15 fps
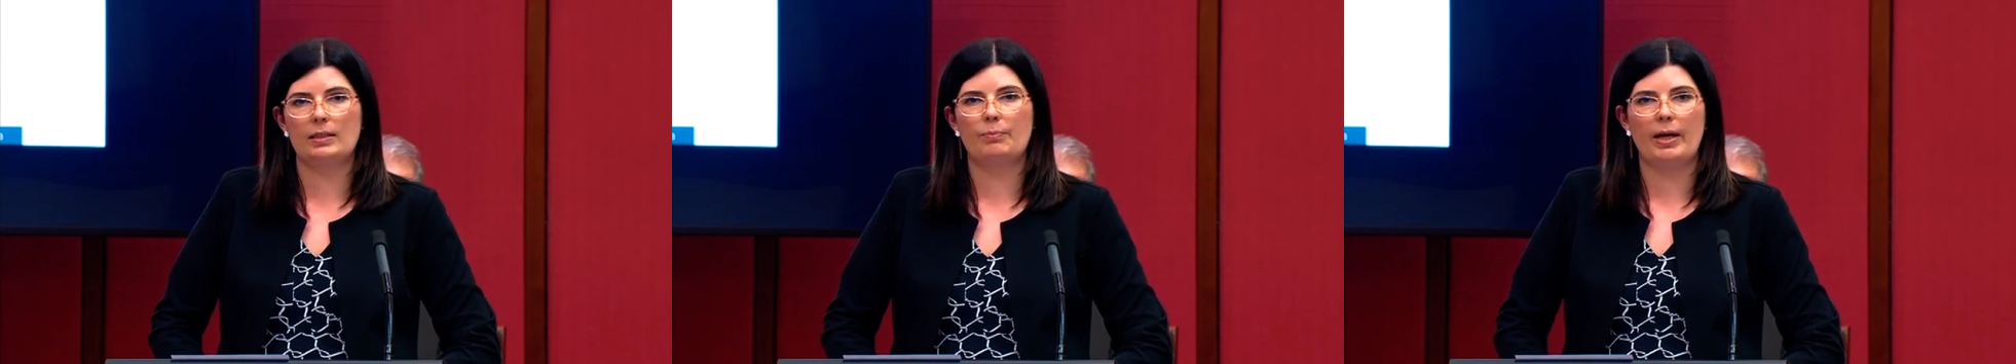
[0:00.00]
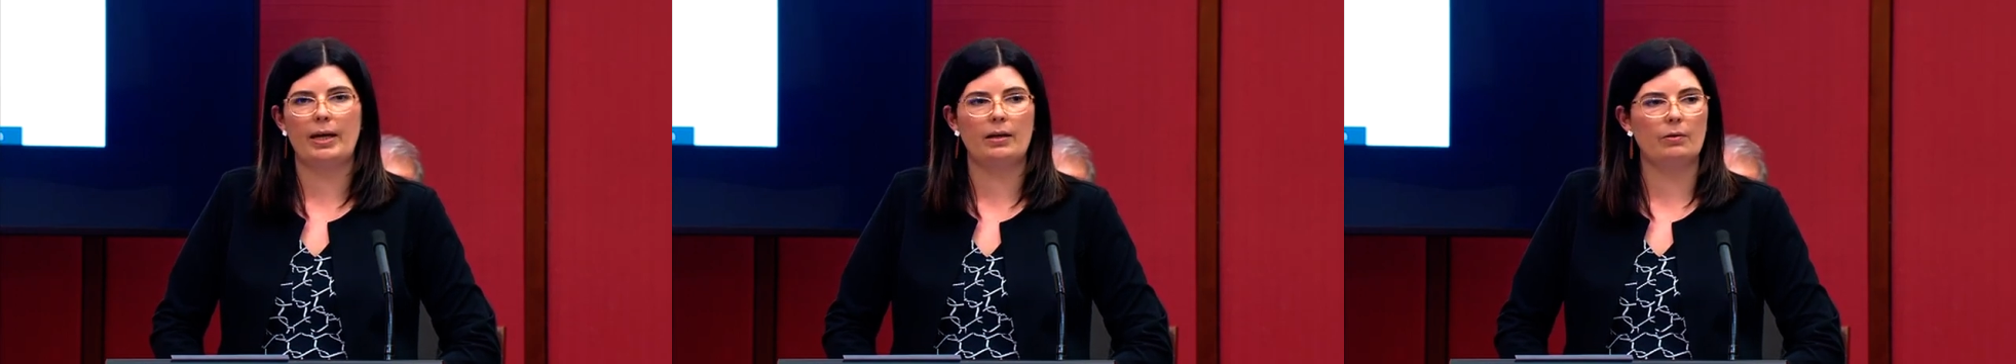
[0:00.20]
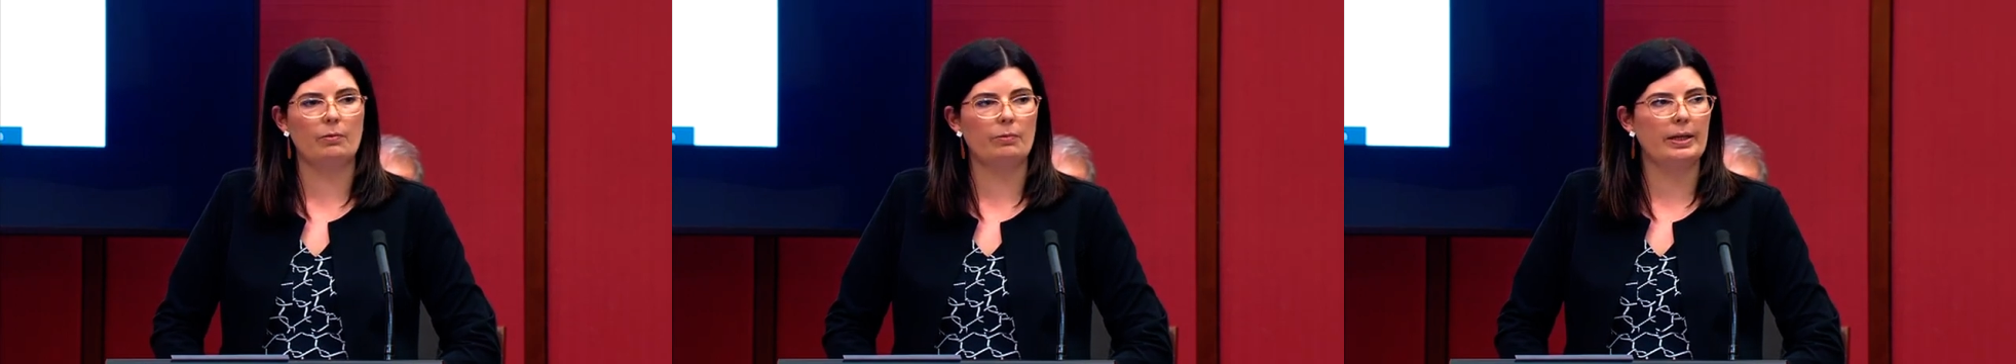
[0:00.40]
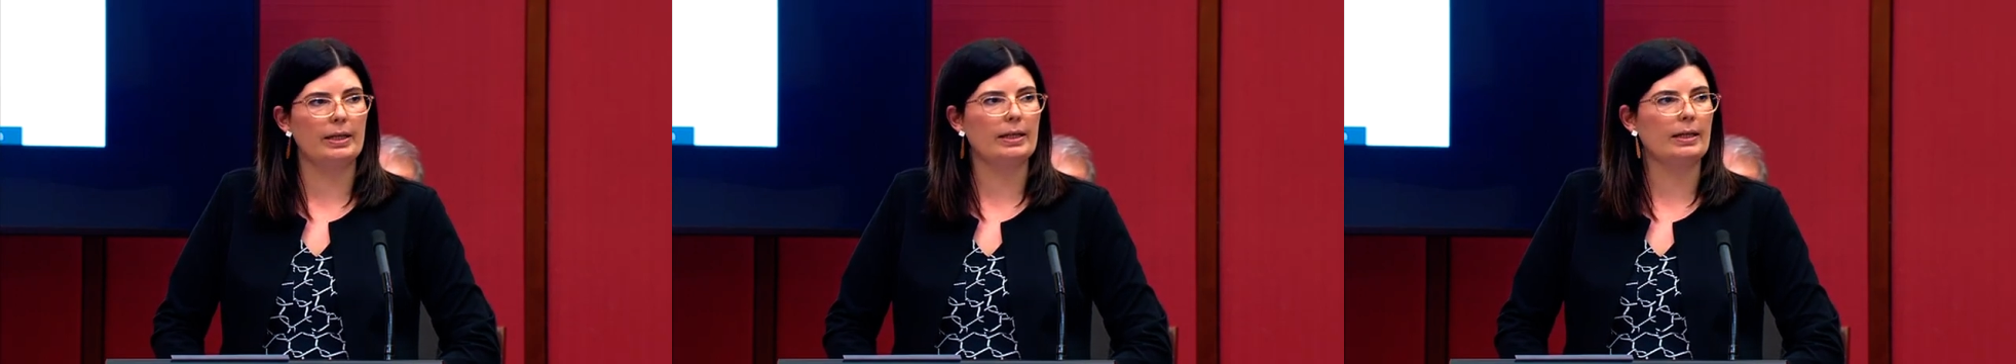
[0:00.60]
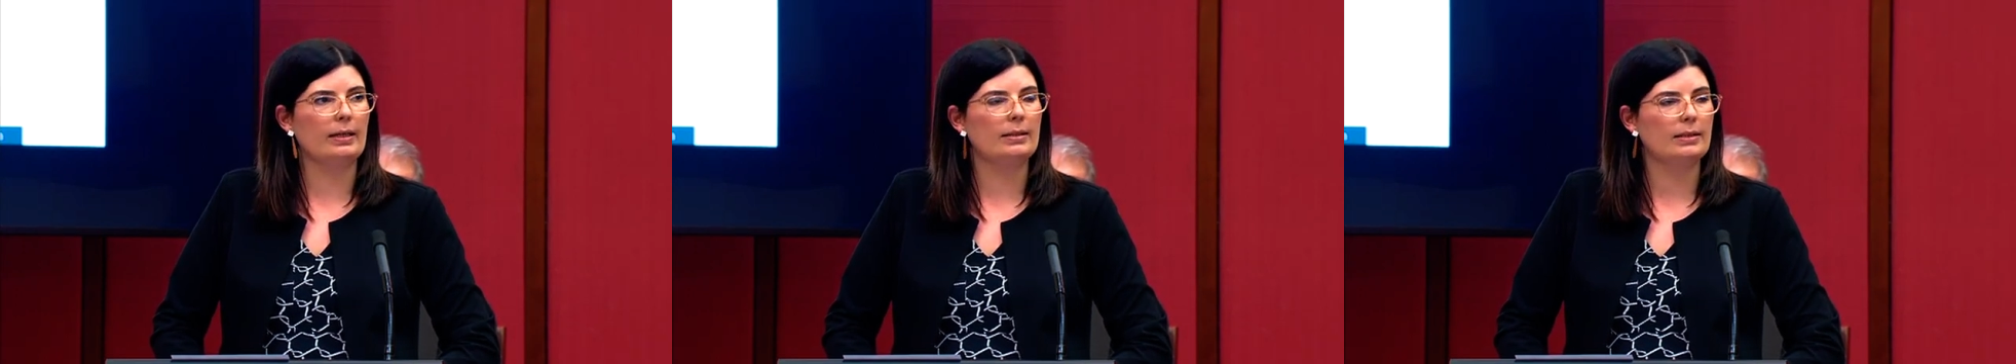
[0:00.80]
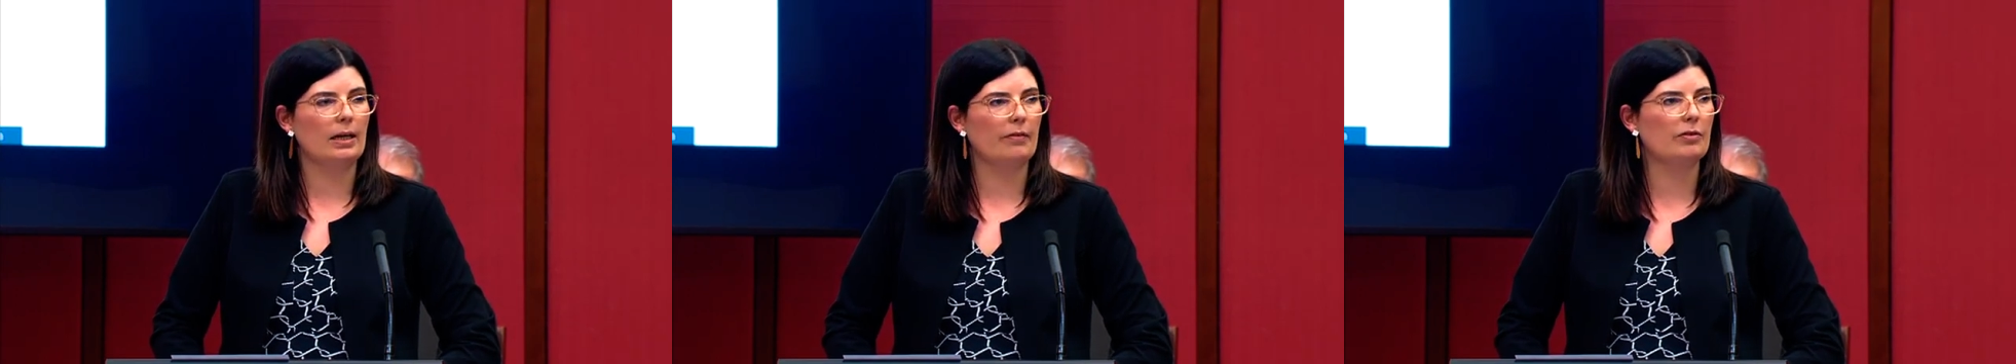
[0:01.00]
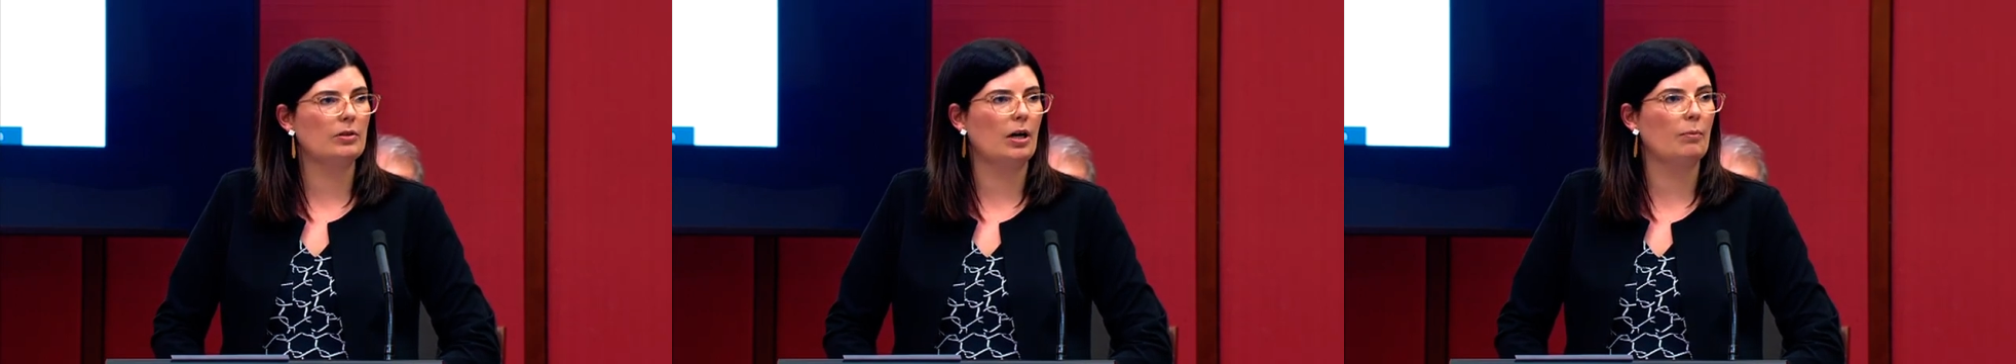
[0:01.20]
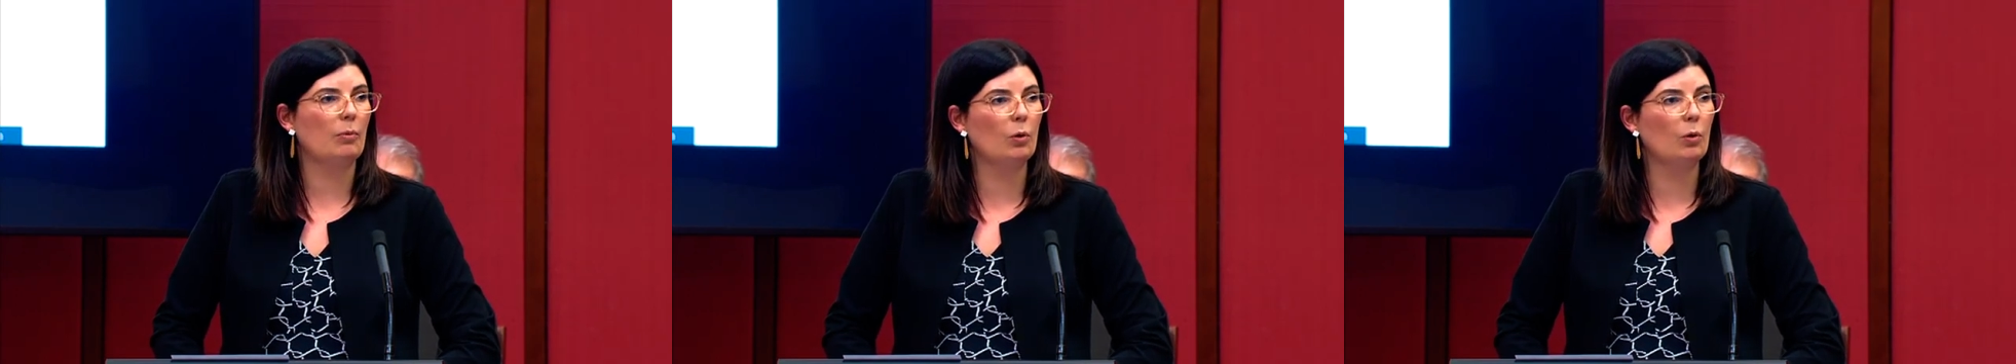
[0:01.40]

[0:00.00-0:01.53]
been a really tough time.